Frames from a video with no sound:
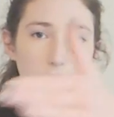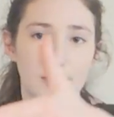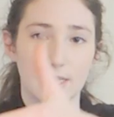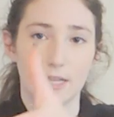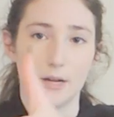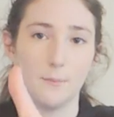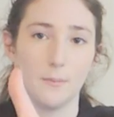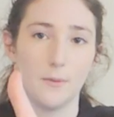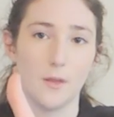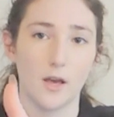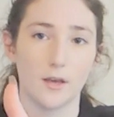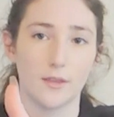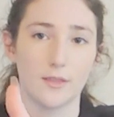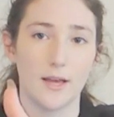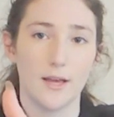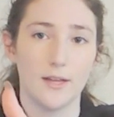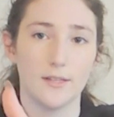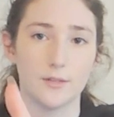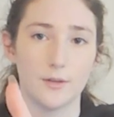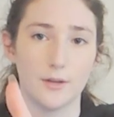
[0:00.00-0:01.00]
just gonna block
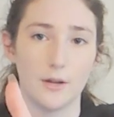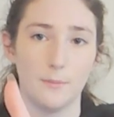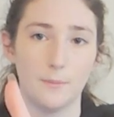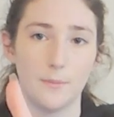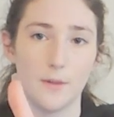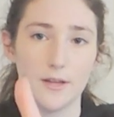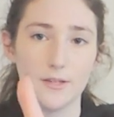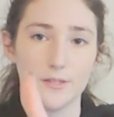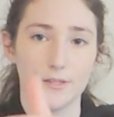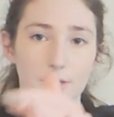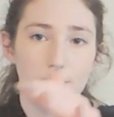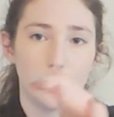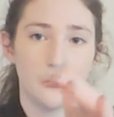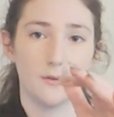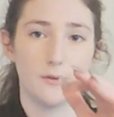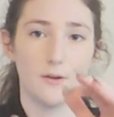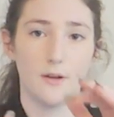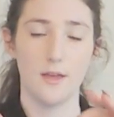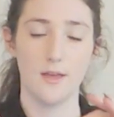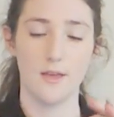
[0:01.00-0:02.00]
that so I don't blind
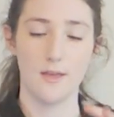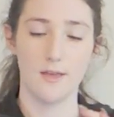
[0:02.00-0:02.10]
you.